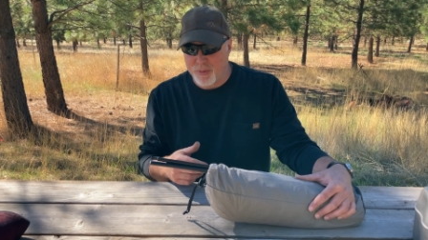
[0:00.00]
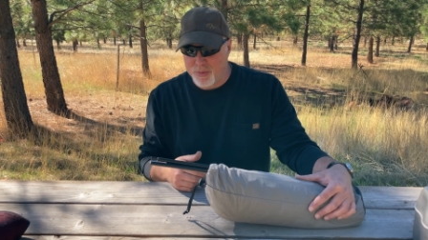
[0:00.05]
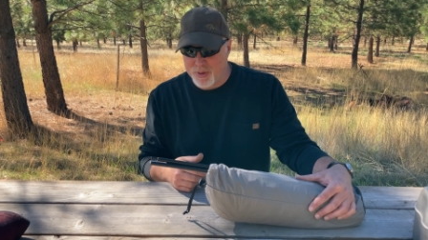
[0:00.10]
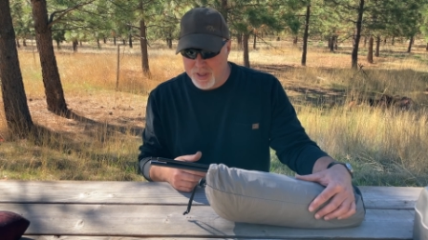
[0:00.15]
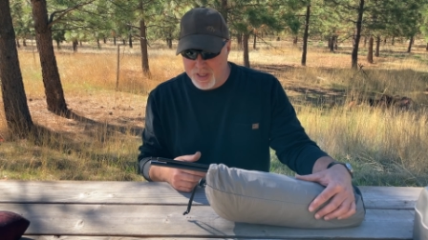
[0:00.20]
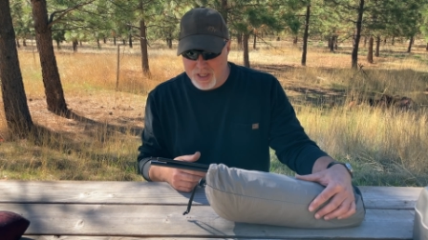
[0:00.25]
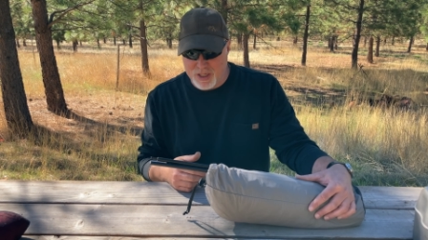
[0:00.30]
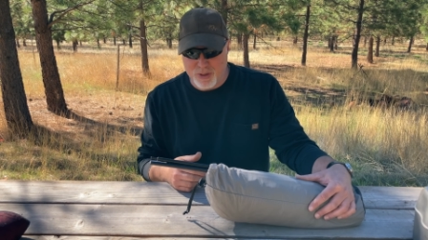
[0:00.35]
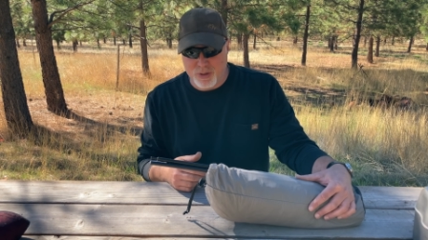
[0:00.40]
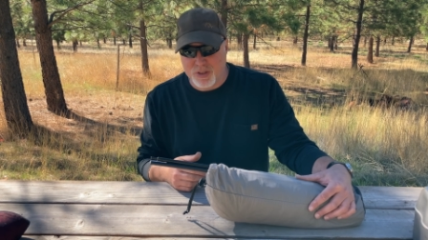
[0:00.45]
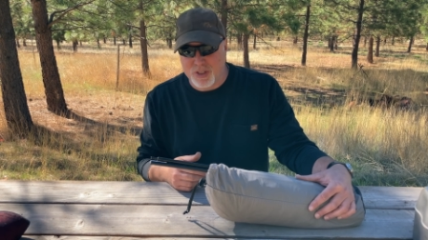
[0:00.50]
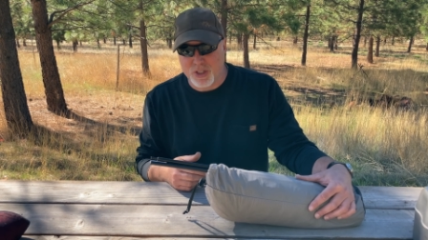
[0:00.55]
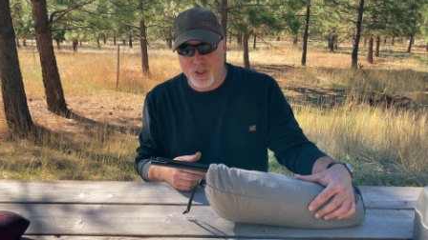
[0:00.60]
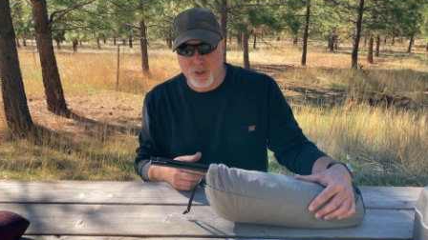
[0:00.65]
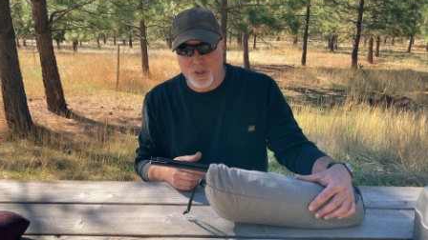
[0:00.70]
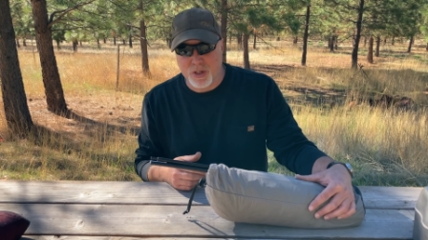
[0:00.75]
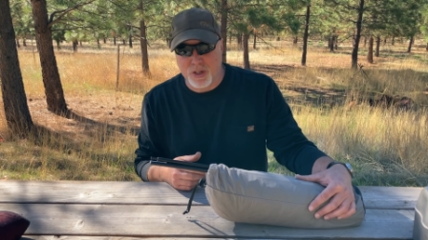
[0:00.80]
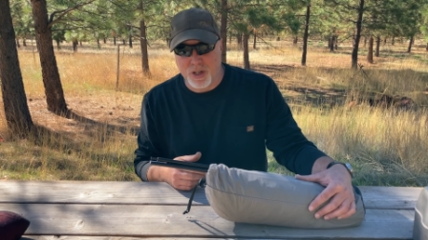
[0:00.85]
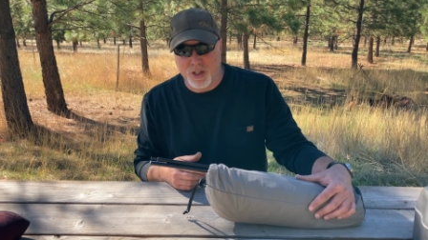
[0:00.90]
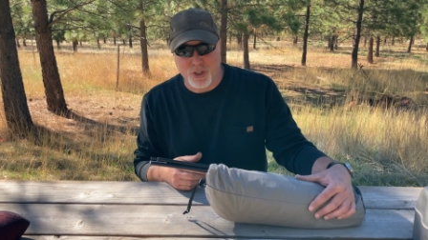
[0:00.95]
really using
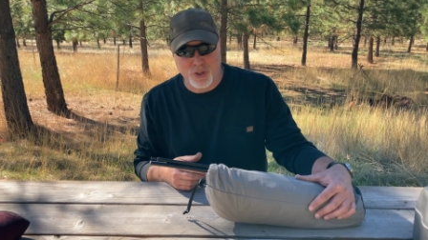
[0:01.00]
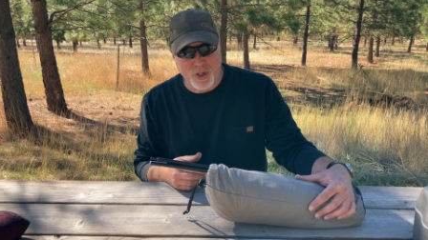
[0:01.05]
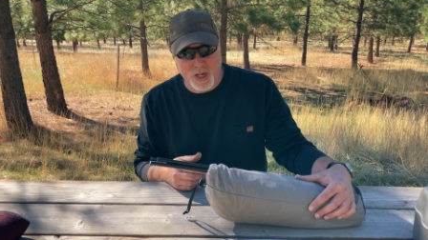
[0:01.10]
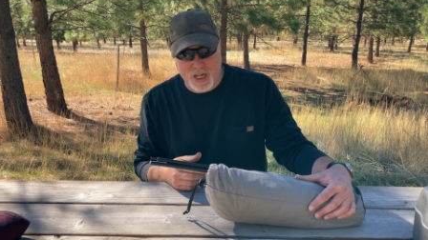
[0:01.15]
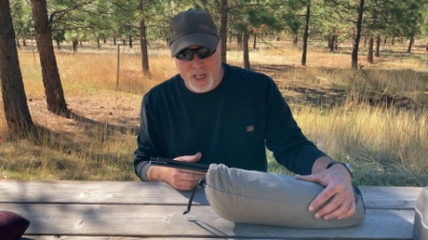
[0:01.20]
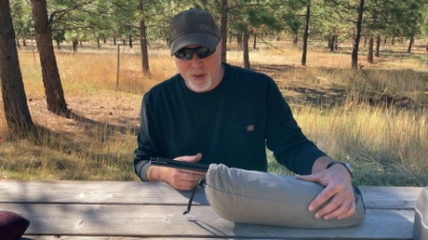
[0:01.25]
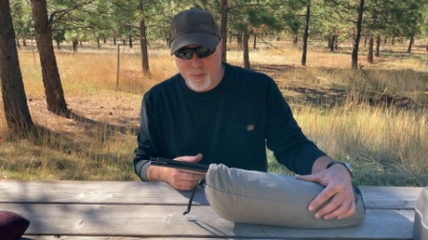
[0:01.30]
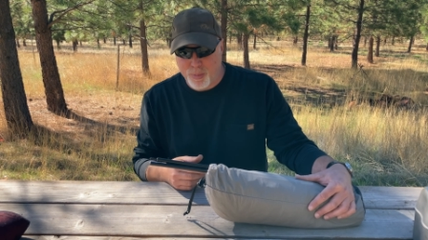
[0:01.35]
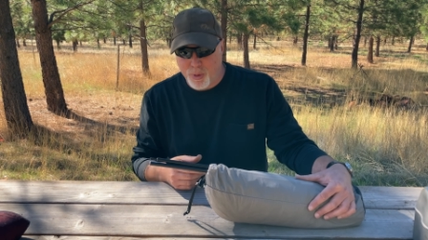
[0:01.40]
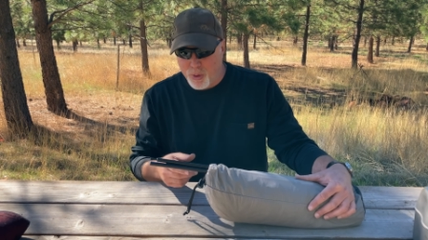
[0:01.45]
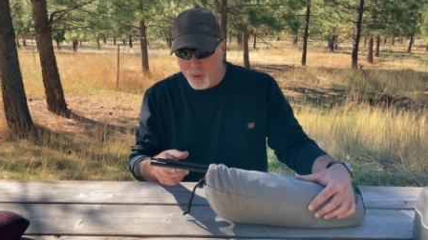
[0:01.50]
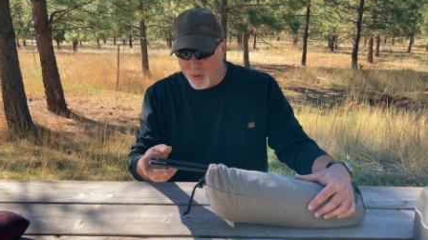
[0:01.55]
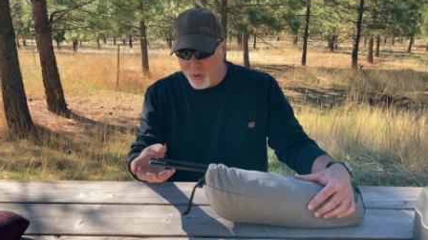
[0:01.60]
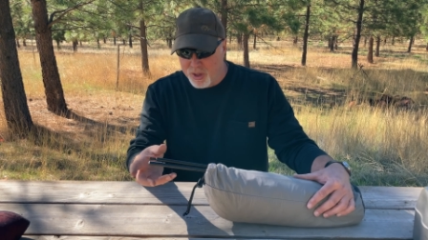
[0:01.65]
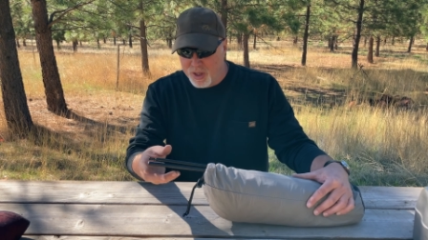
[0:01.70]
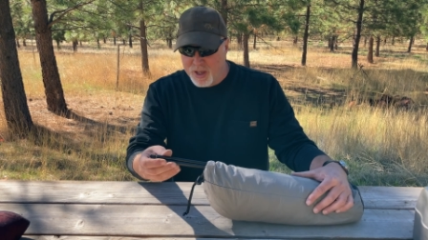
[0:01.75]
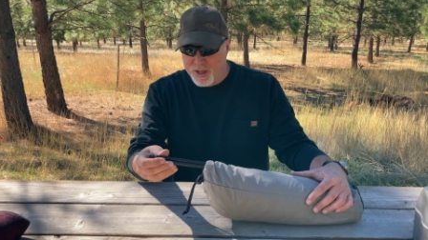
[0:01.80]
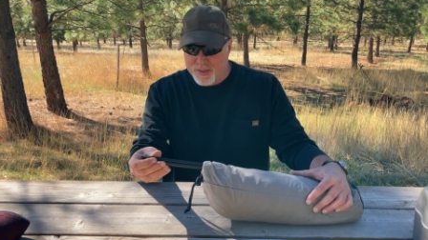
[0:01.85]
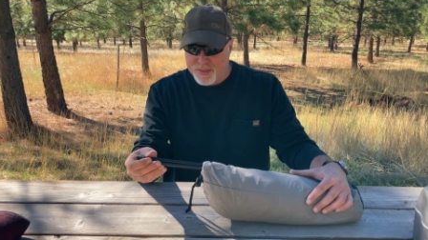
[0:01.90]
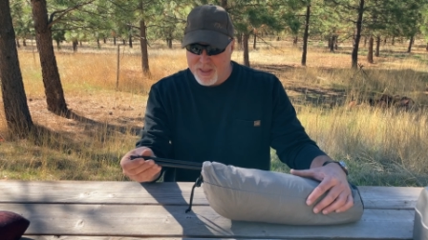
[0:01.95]
a trekking pole,
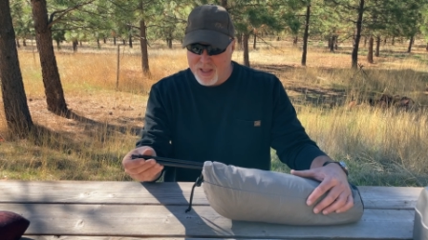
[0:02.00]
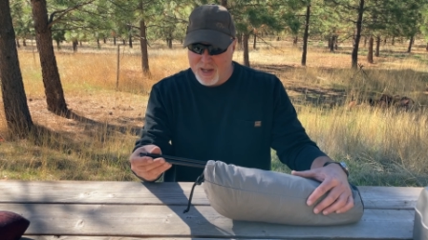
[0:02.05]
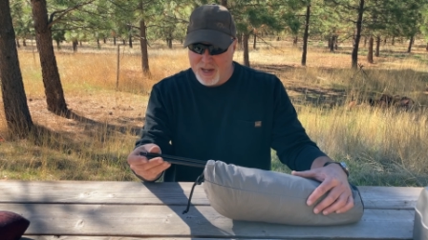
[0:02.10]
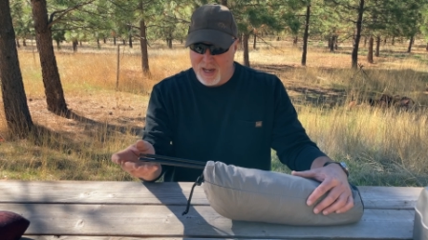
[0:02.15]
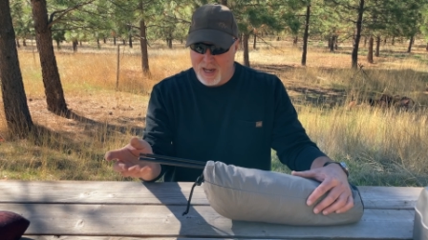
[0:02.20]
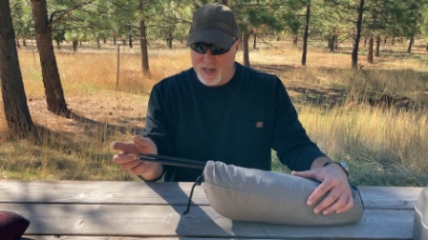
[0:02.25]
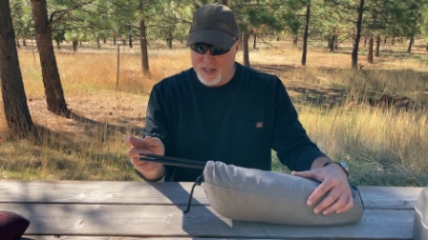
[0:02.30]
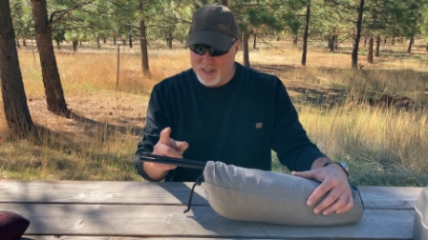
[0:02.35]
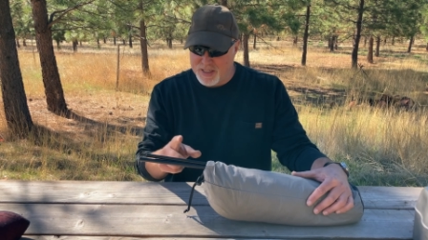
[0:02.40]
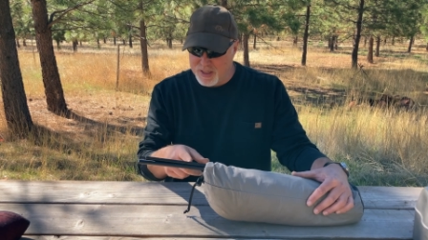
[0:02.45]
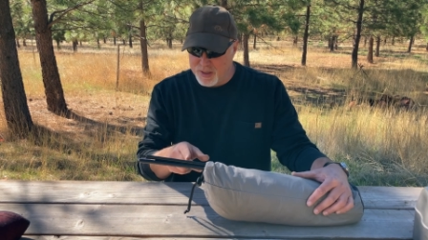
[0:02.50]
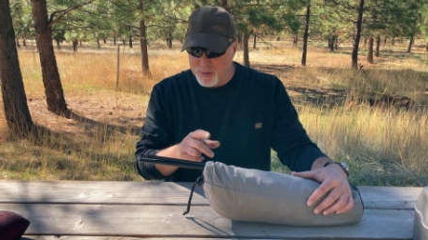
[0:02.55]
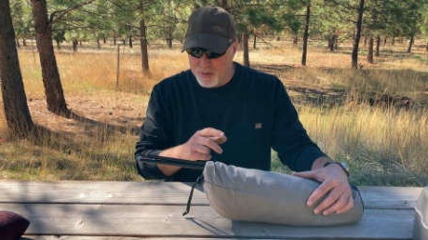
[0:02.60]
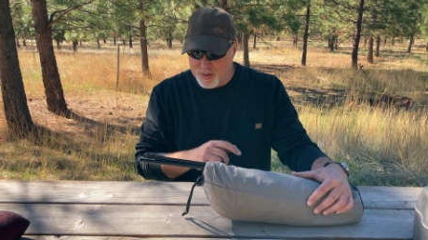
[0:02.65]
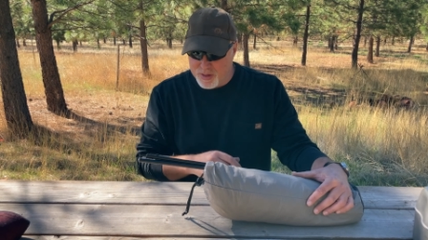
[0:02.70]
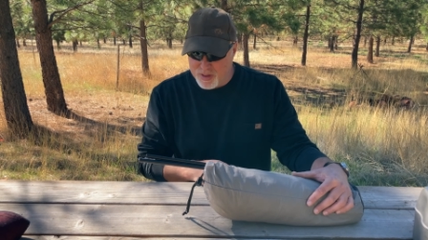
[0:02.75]
then I did